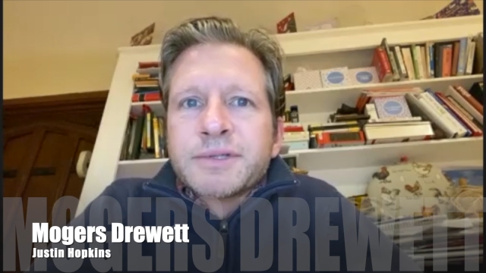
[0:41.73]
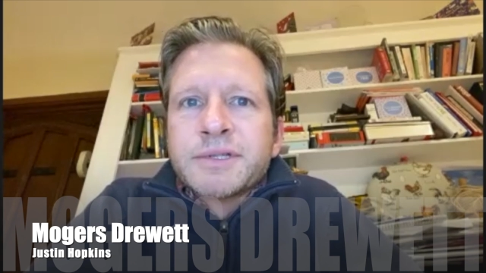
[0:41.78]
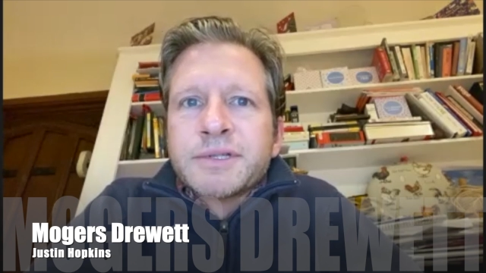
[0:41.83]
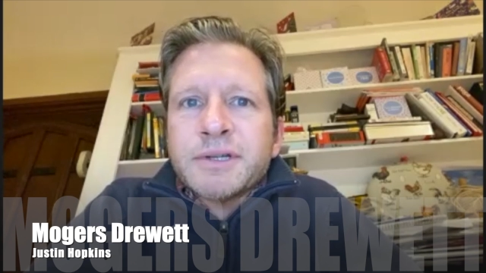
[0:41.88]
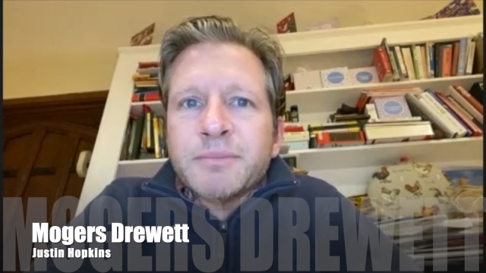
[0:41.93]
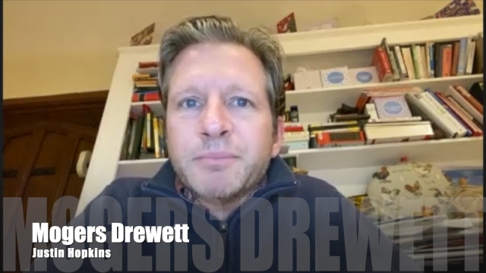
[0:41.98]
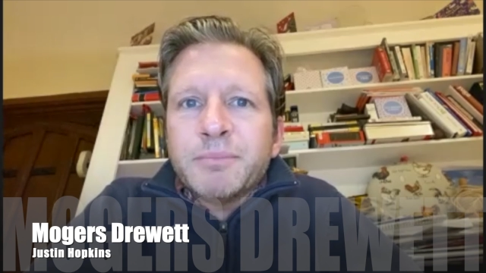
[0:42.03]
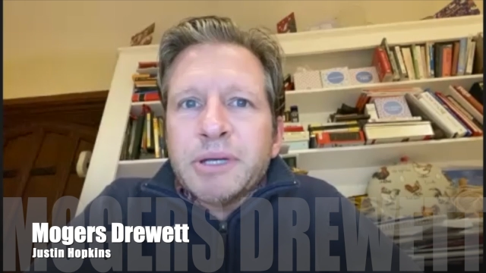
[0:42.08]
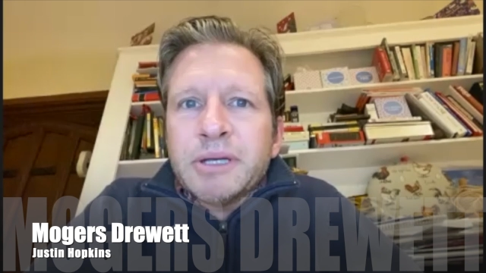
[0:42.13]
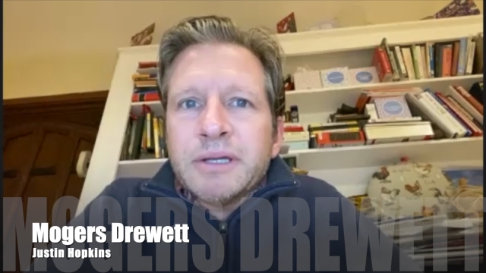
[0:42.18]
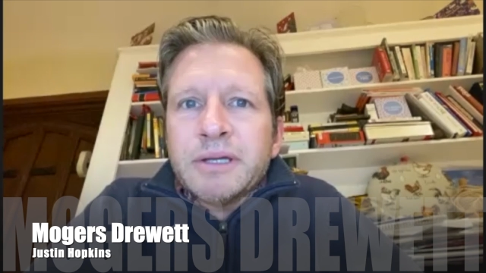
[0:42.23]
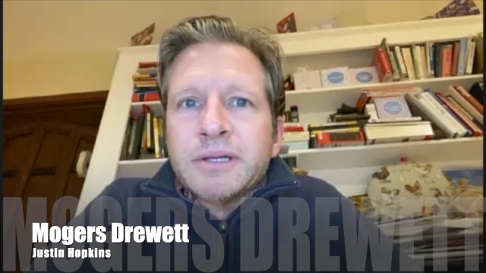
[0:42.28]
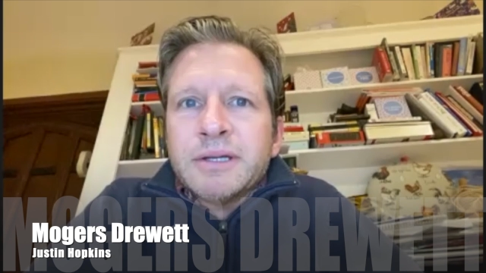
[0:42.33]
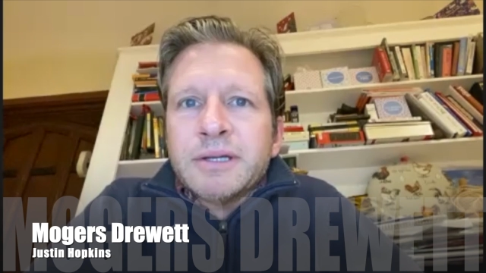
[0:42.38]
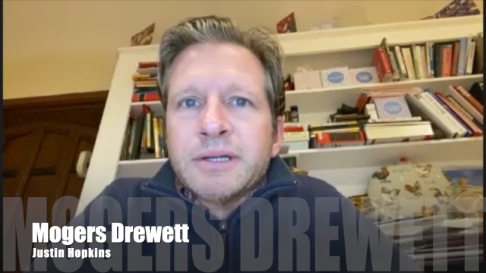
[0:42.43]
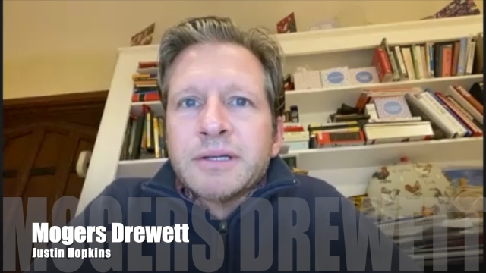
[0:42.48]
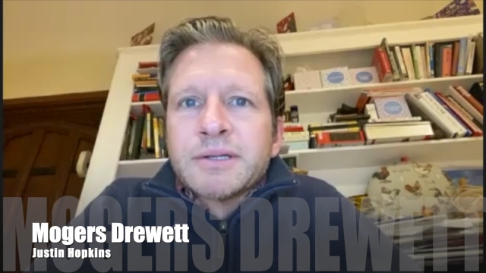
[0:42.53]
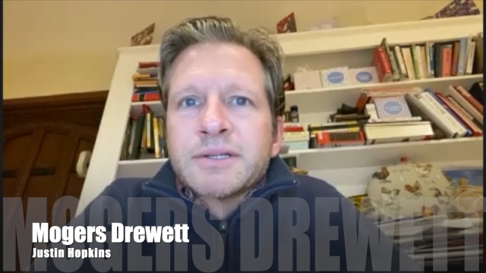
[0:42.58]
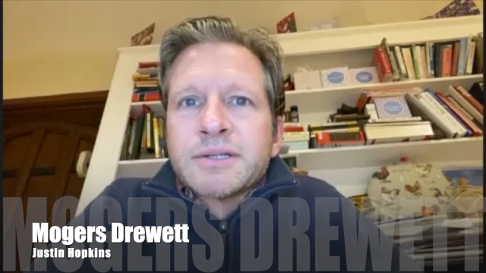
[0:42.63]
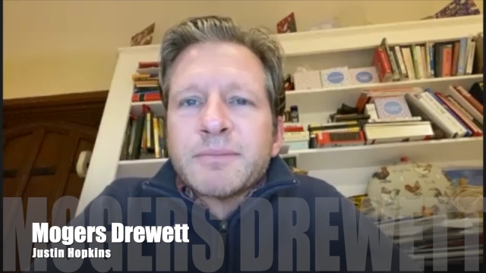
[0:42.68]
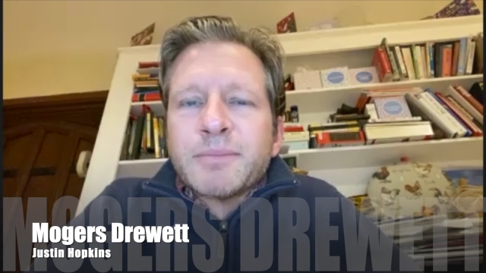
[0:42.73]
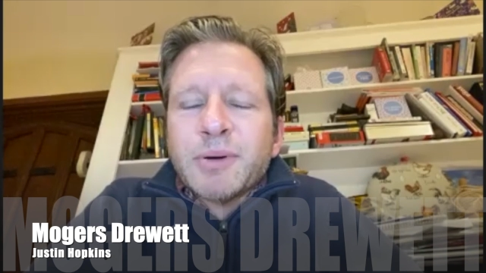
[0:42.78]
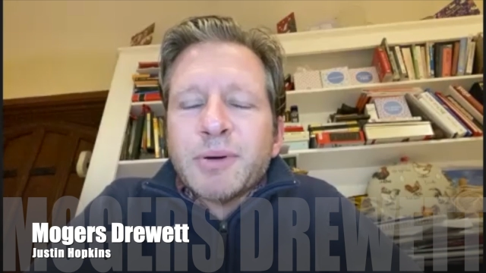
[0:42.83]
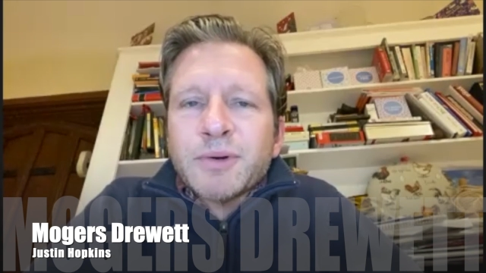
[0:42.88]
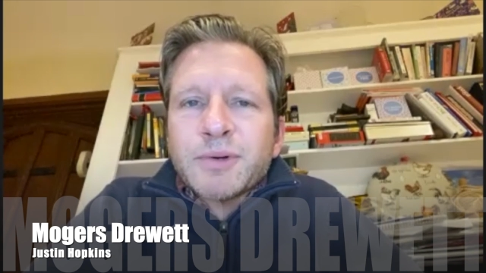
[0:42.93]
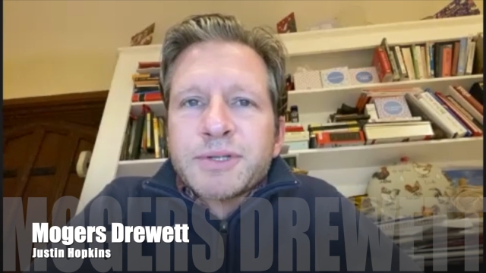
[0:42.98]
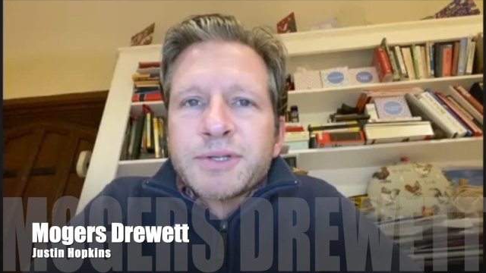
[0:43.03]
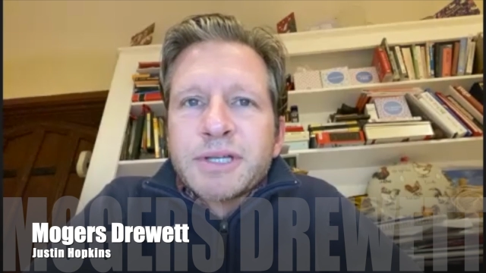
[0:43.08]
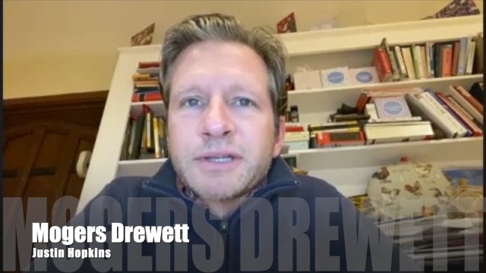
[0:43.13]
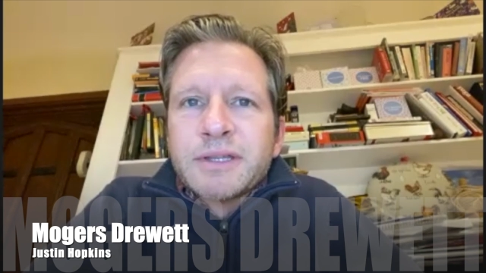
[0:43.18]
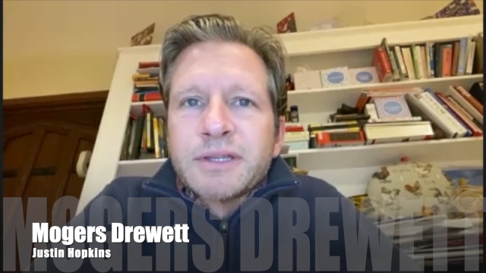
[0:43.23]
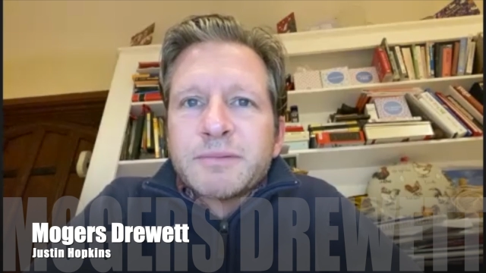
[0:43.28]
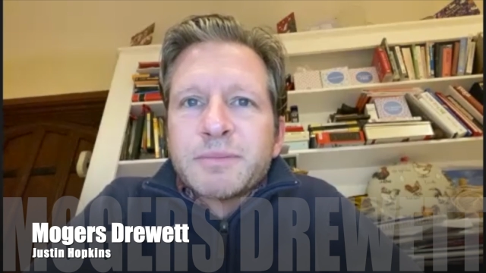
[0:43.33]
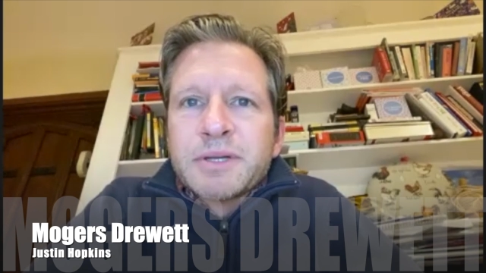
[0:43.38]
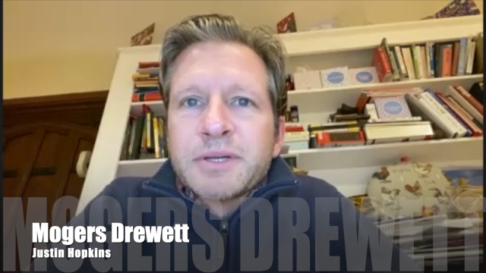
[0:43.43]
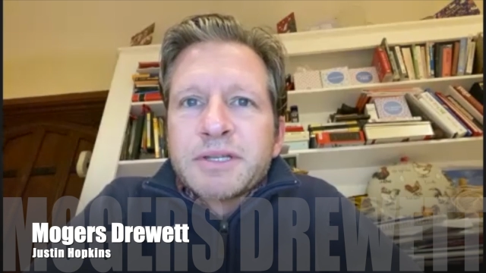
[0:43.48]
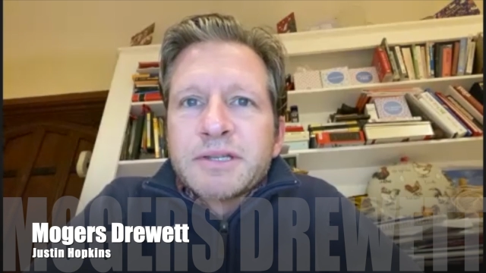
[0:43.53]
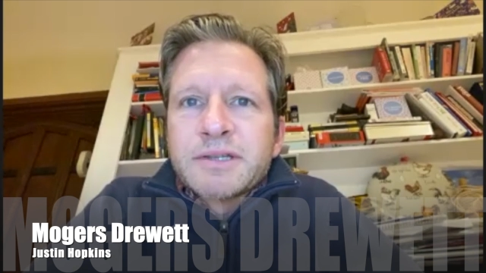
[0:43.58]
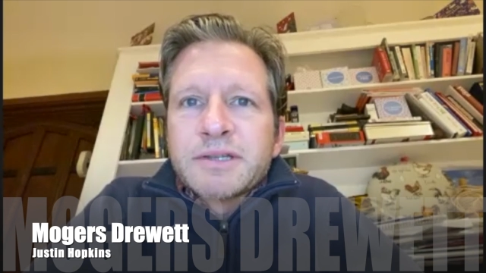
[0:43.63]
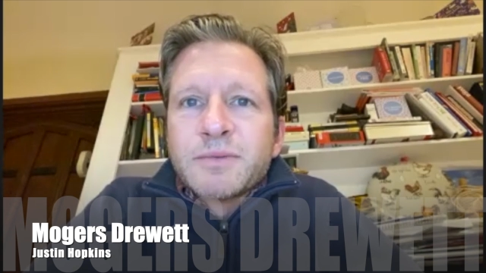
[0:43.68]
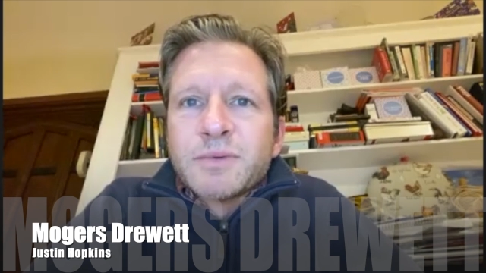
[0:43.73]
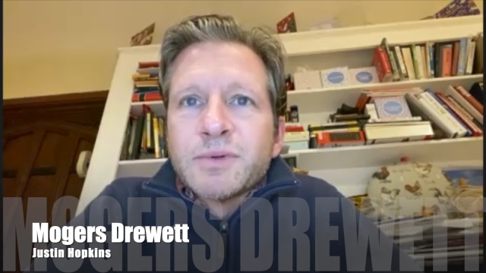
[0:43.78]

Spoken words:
to be supporting these business